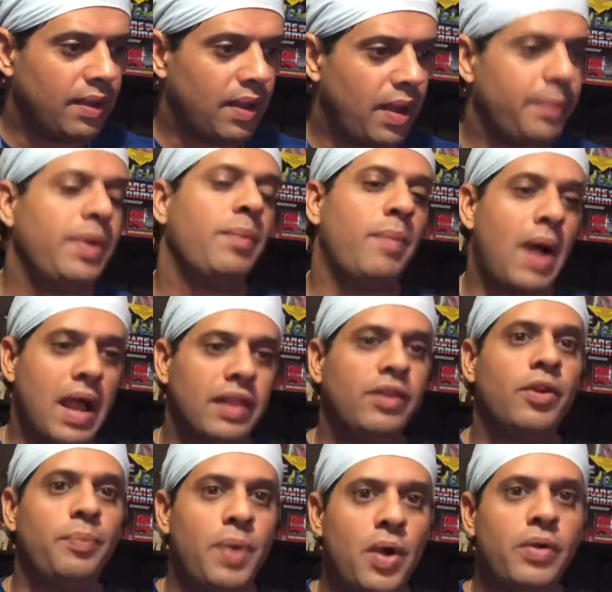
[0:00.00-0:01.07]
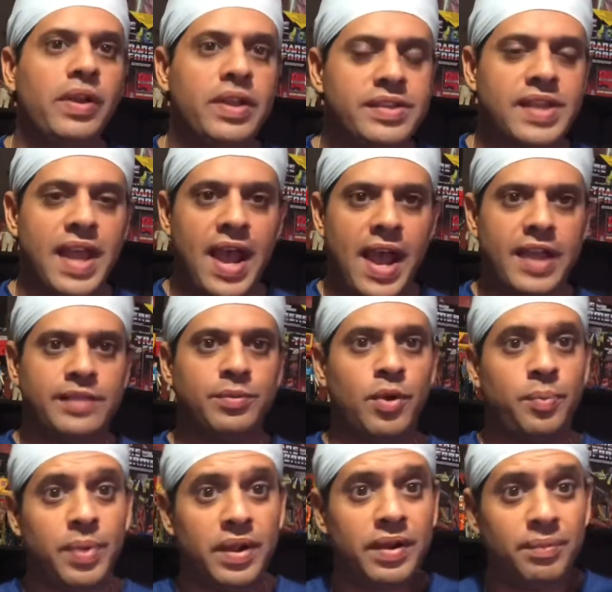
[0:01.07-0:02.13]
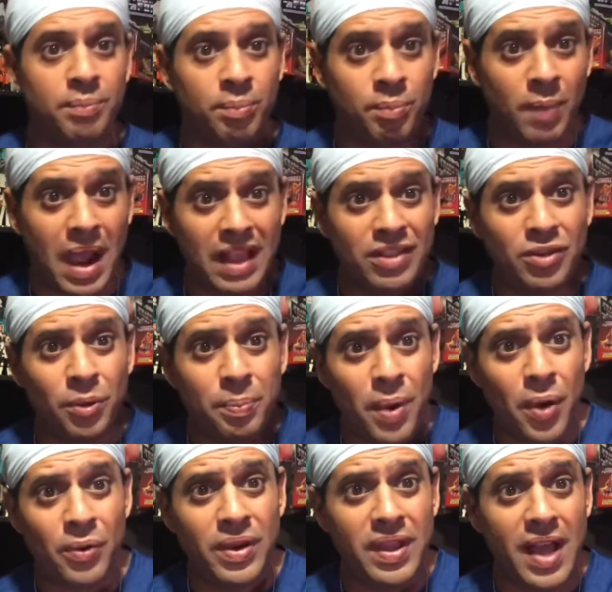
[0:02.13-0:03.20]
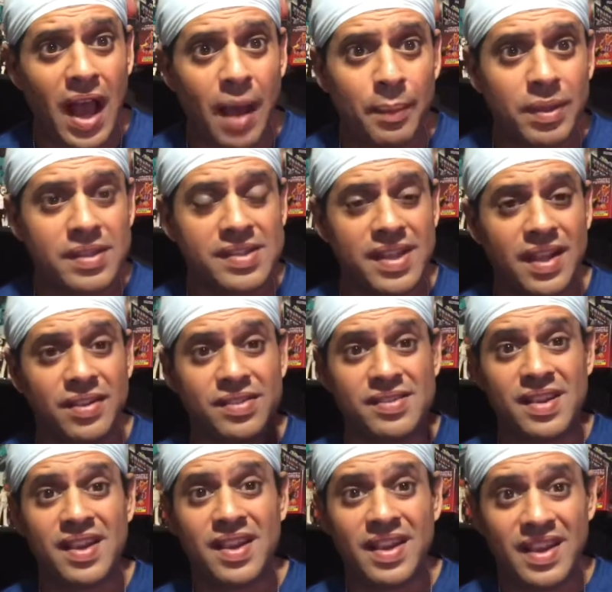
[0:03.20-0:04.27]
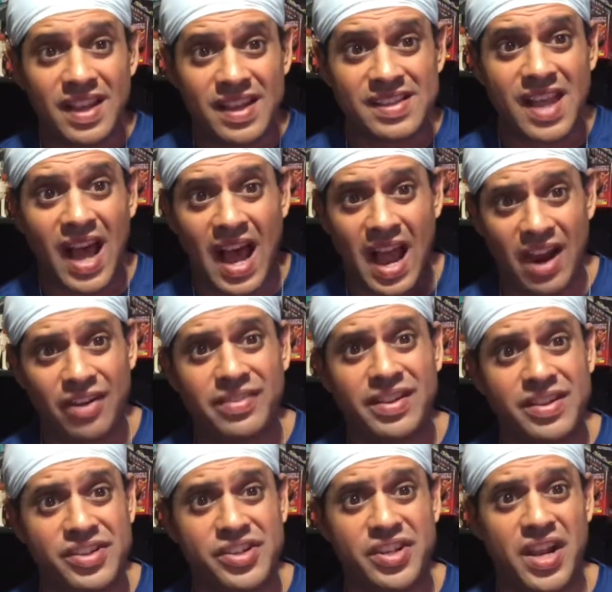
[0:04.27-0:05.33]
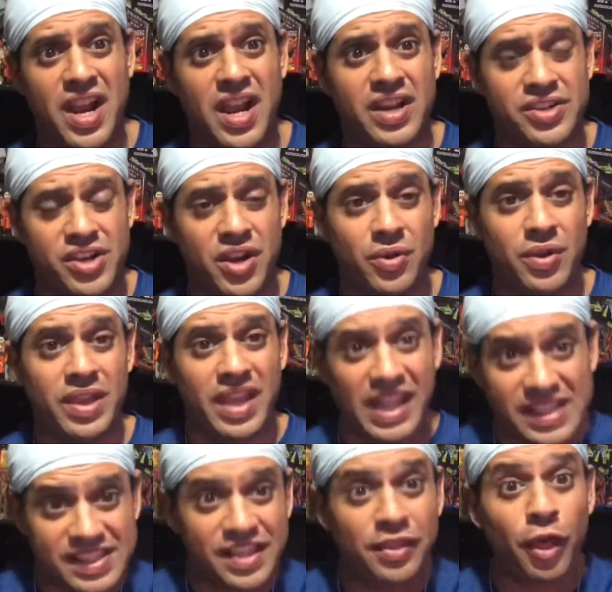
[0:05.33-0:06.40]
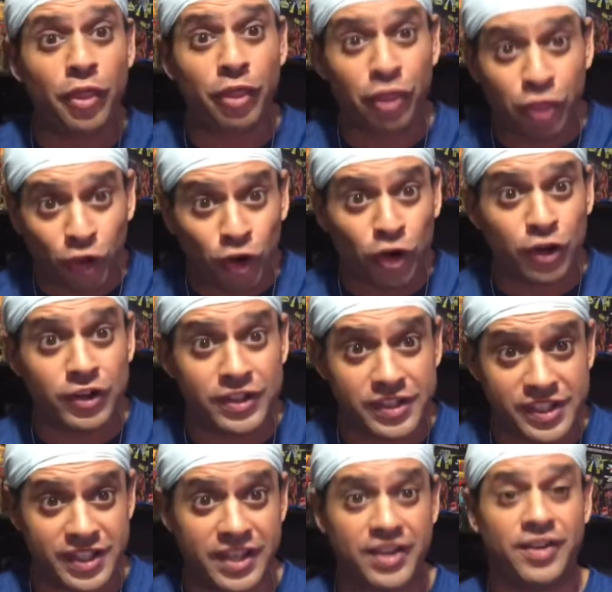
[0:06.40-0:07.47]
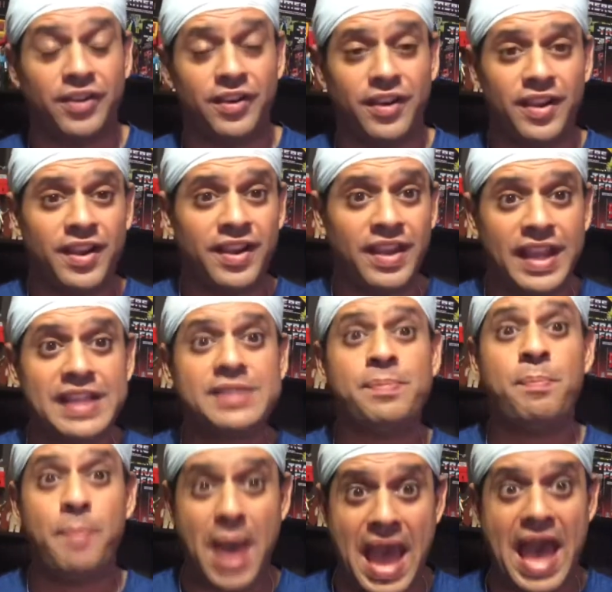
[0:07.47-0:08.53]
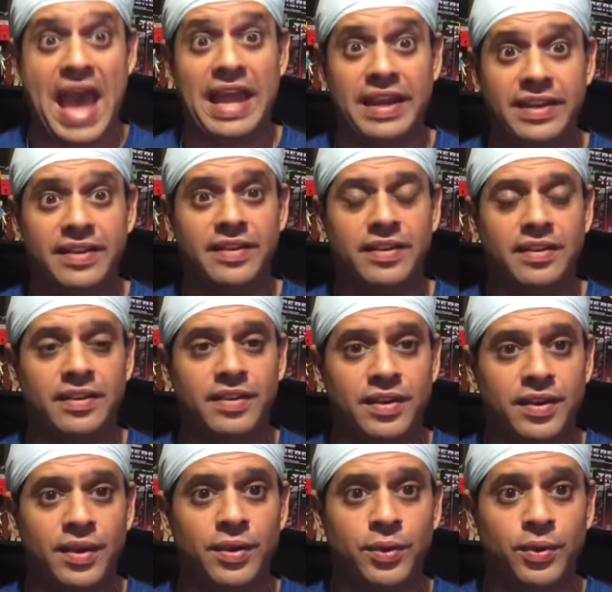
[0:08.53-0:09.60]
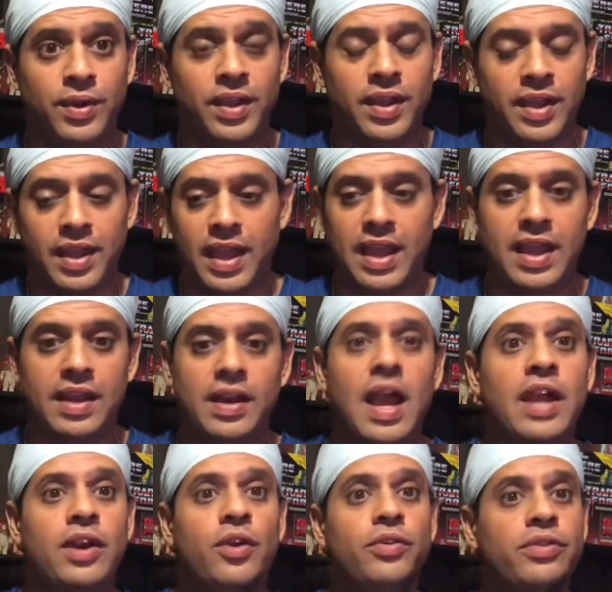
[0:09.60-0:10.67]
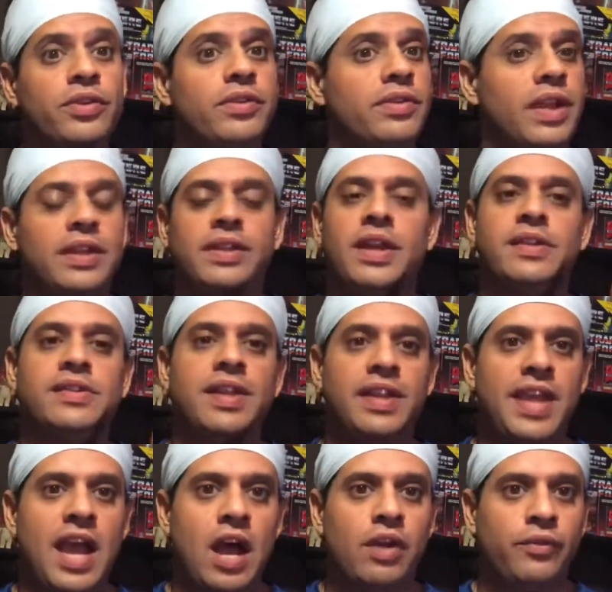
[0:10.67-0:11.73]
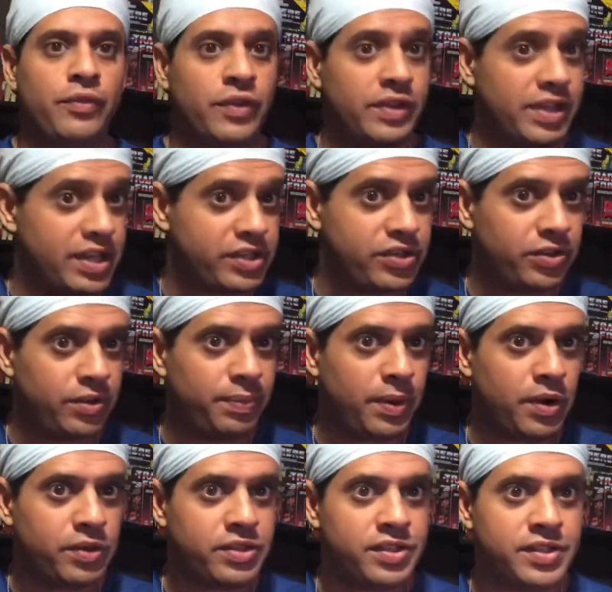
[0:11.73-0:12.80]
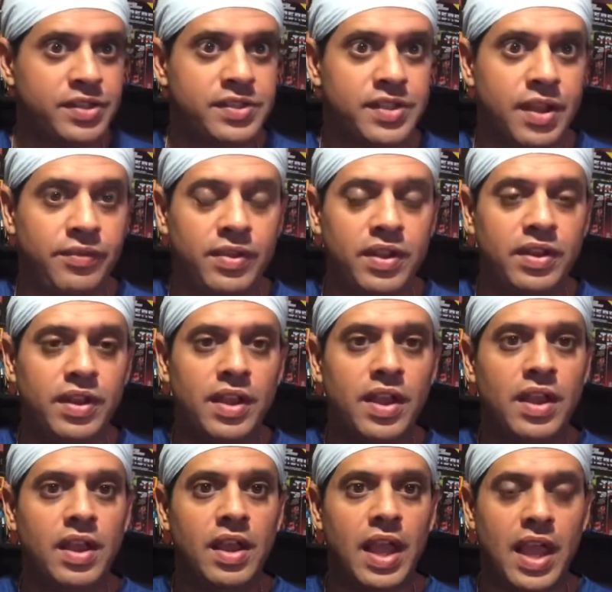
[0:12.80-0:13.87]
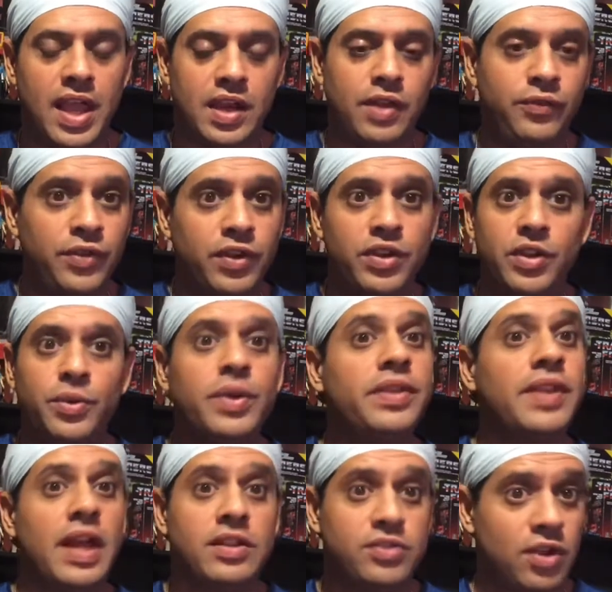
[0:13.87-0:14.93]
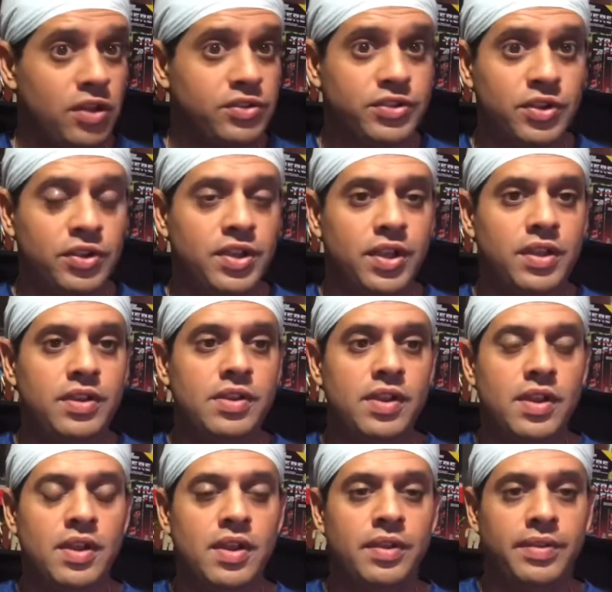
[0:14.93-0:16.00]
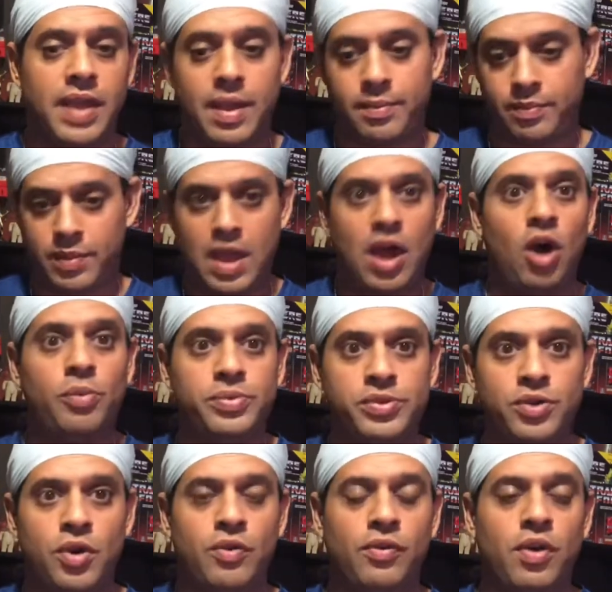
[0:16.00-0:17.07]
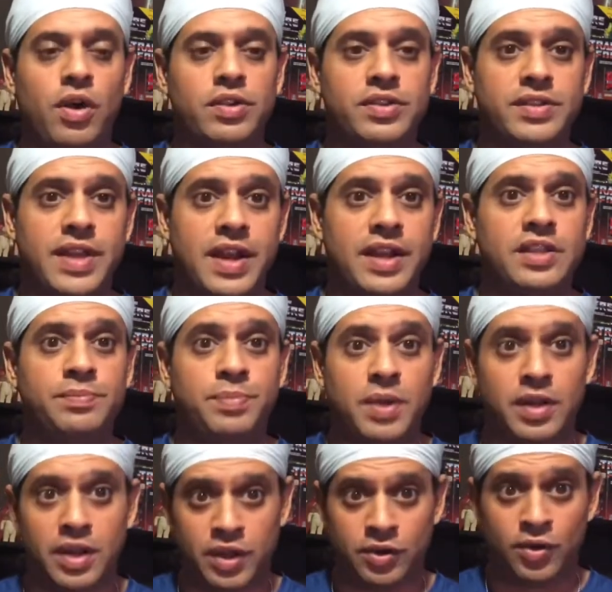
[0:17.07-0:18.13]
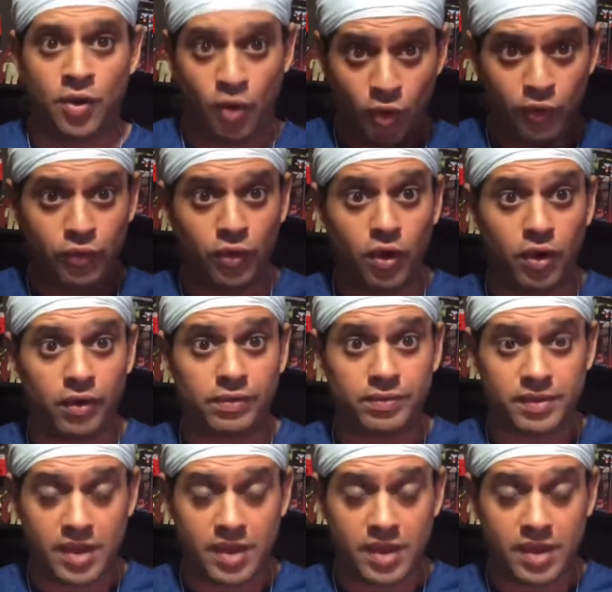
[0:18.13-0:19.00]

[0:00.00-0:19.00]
Little Pony is at Hasbro, but My Little Pony comic sales is higher than G.I. Joe. It's in the third tier. It's bad, you know? And I know it doesn't account for digital purchases of it, and if you do it, that's also good. That helps the overall aesthetics, but in overall